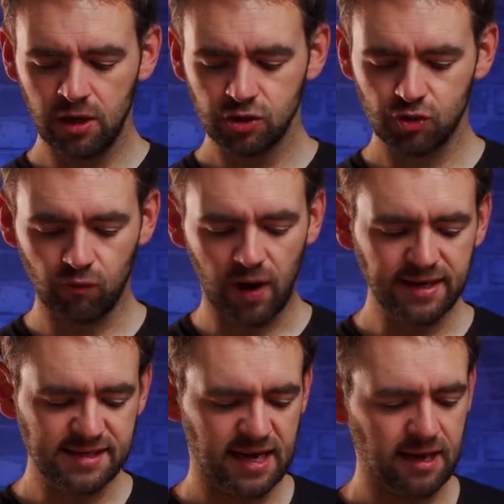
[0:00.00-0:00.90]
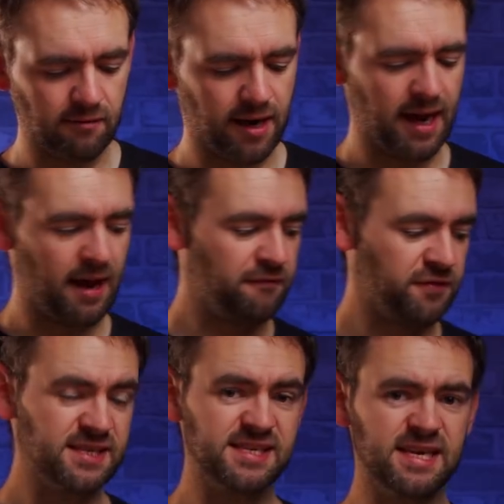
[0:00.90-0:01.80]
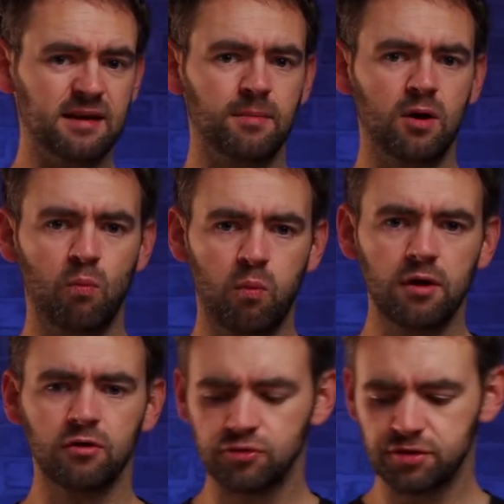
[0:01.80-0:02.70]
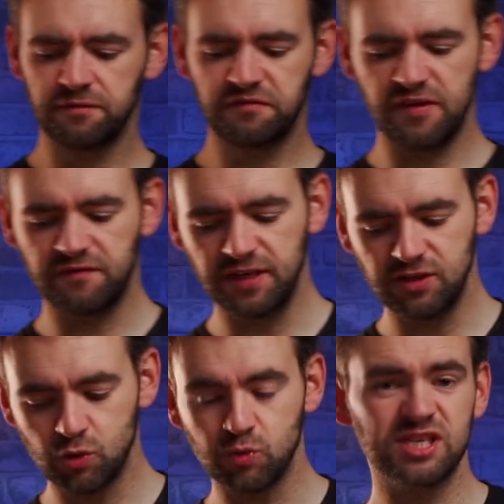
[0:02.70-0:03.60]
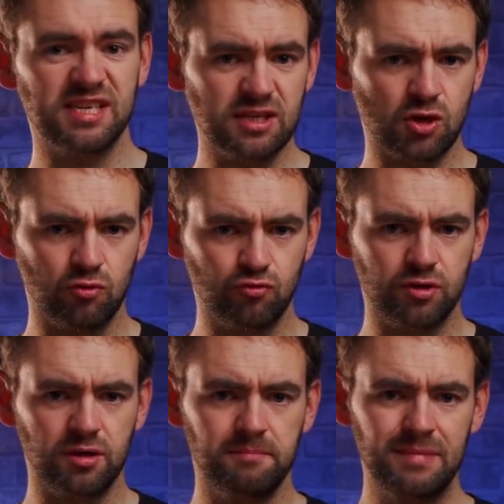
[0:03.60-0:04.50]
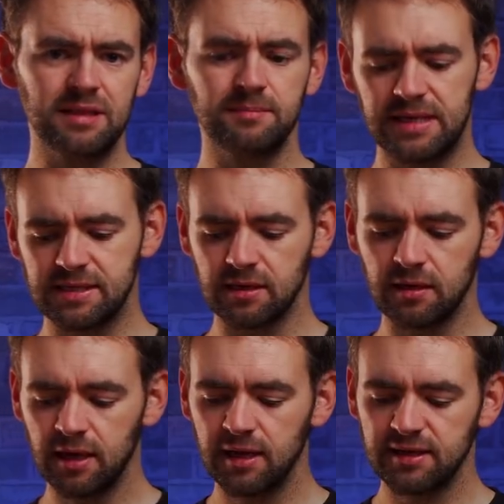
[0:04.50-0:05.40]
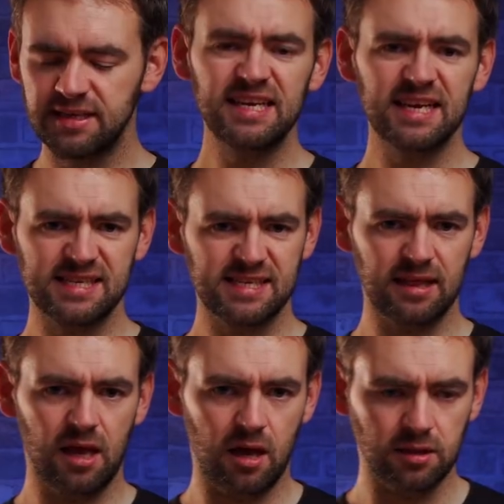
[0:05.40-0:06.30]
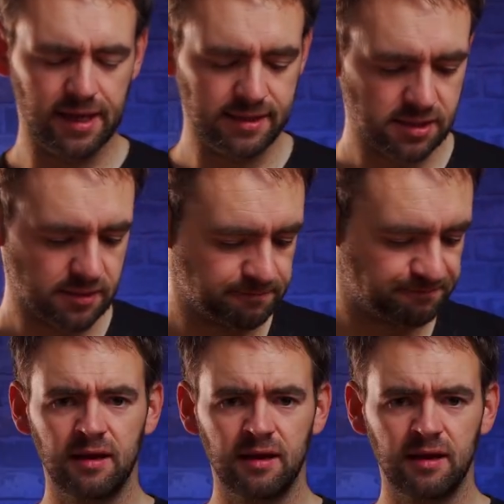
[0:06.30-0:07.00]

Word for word: So right here I have the Sigma one fifty to six hundred millimeter D S L R lens.